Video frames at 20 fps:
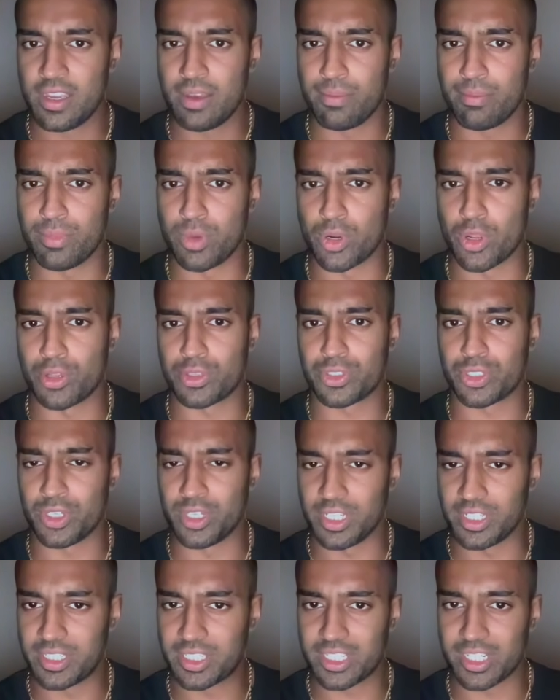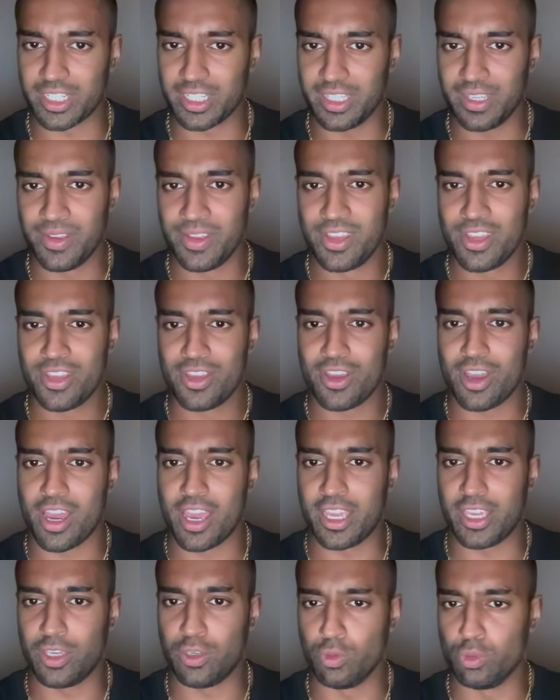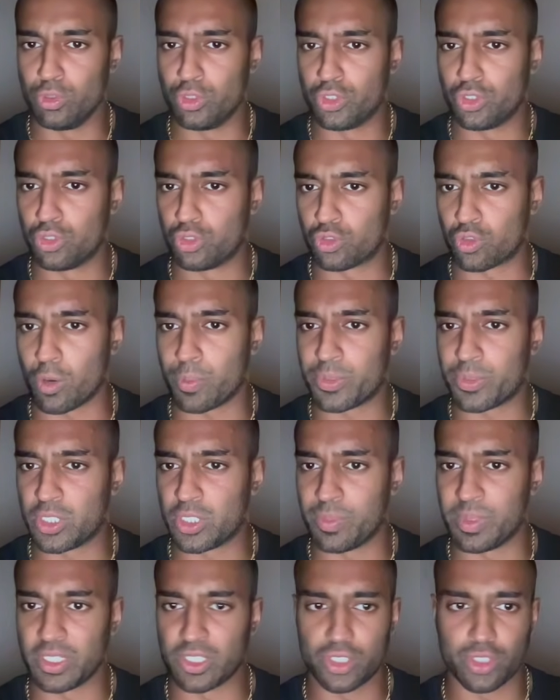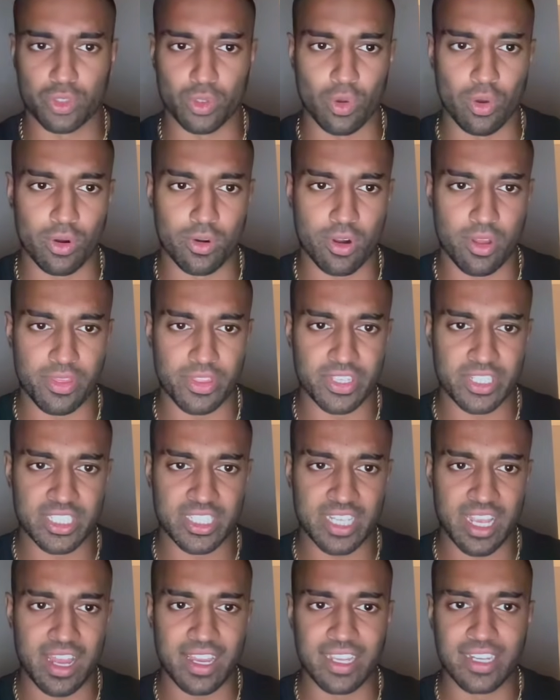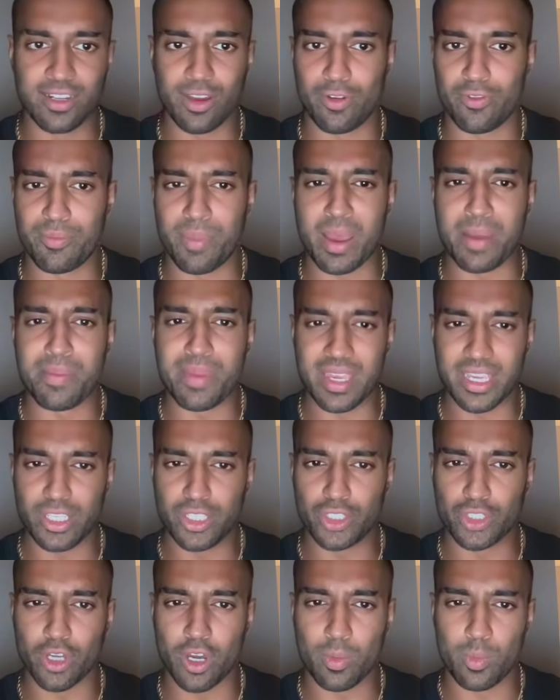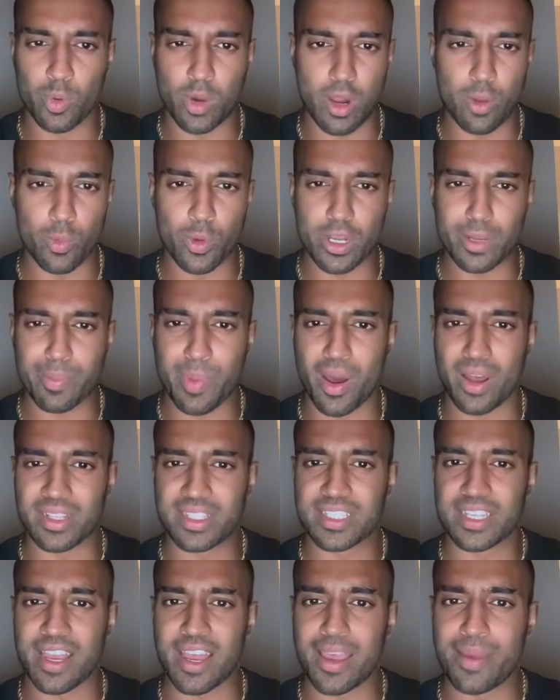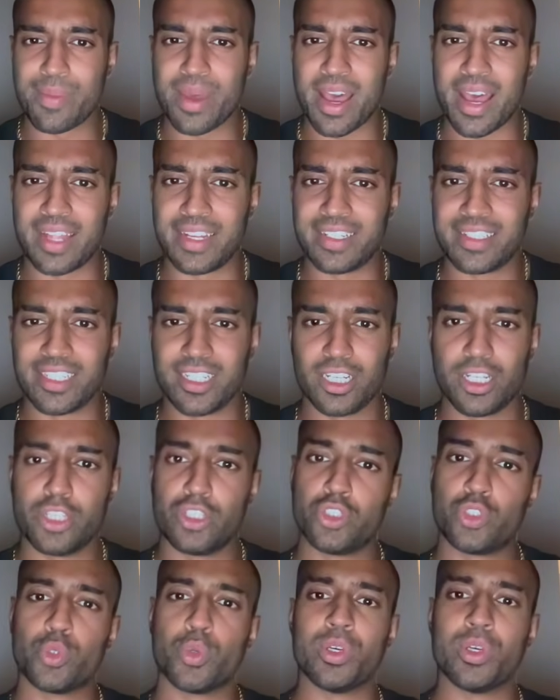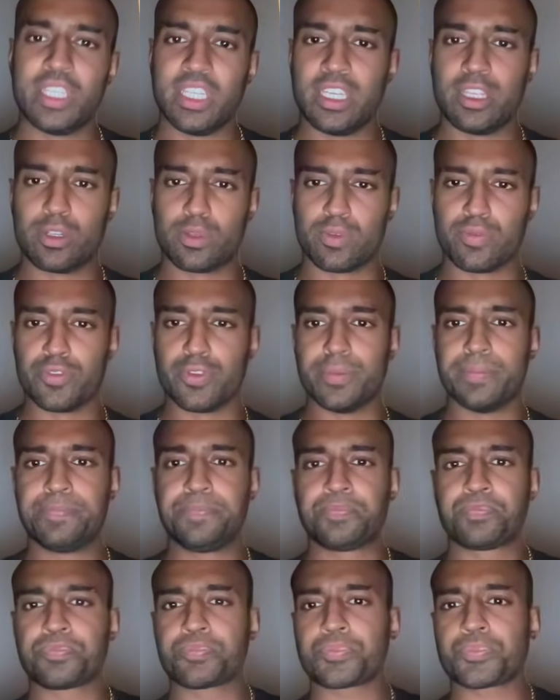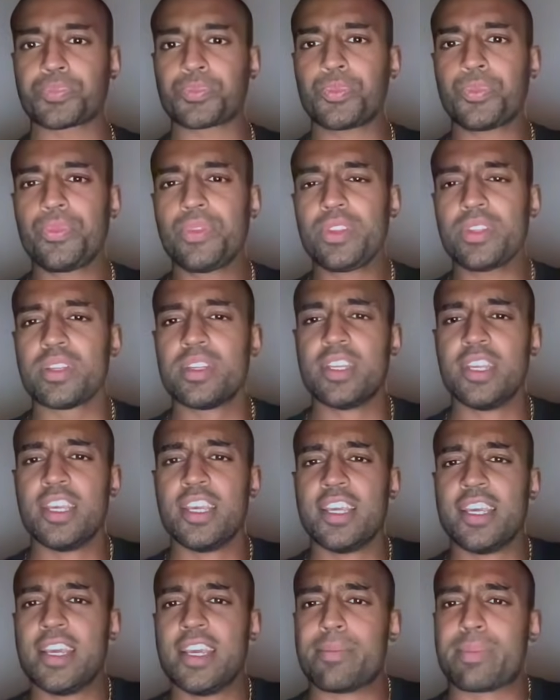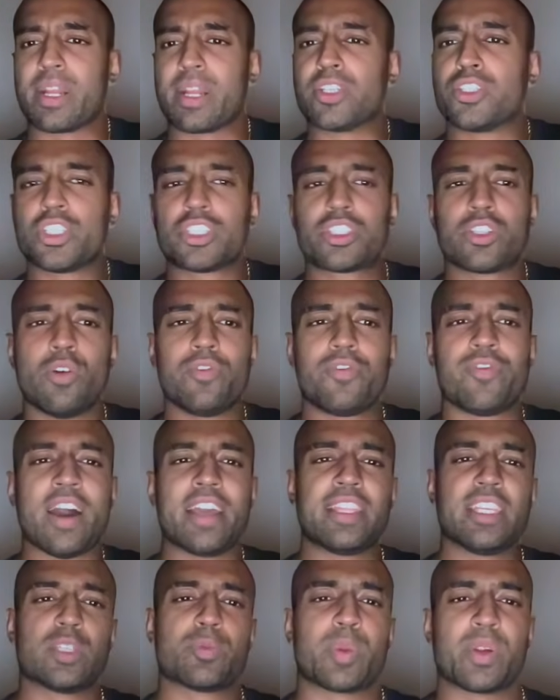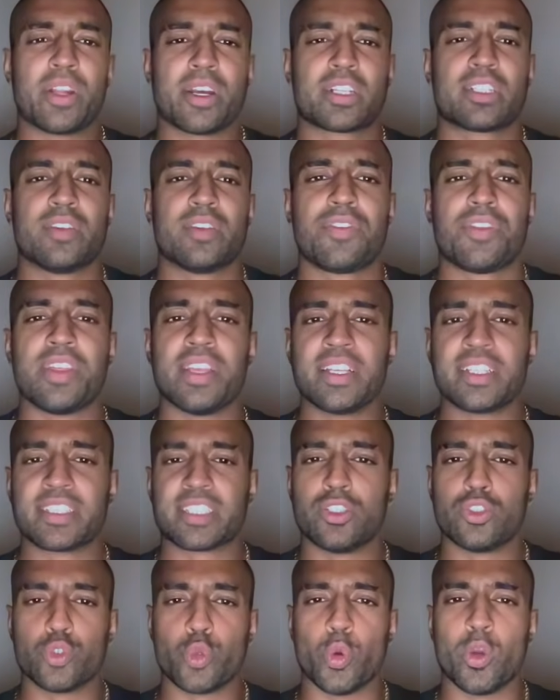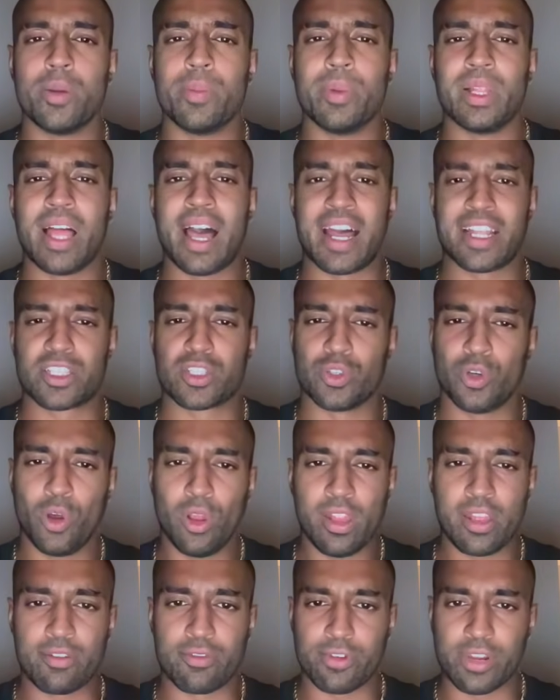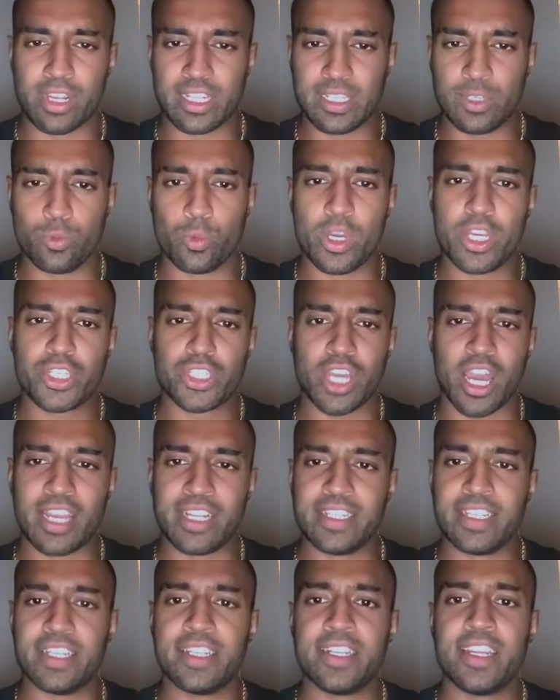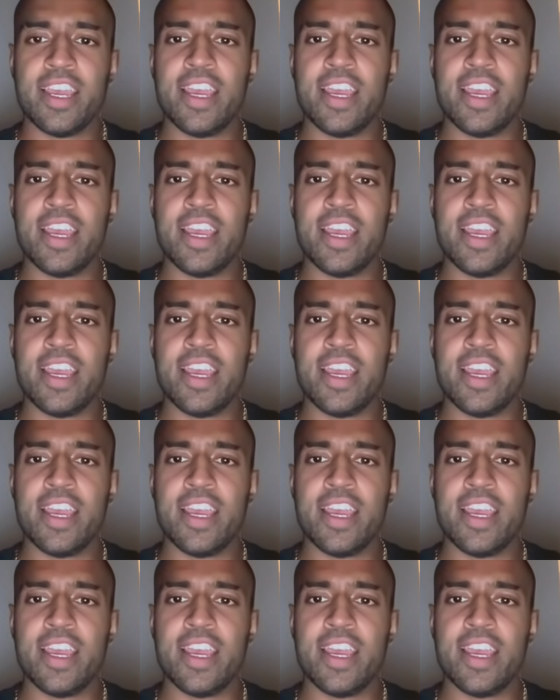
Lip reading: monotonously a huge drop shipping store on the side of my main job where I work part-time and didn't enjoy either of them. But I just don't find these productive things enjoyable at all and really wish I did.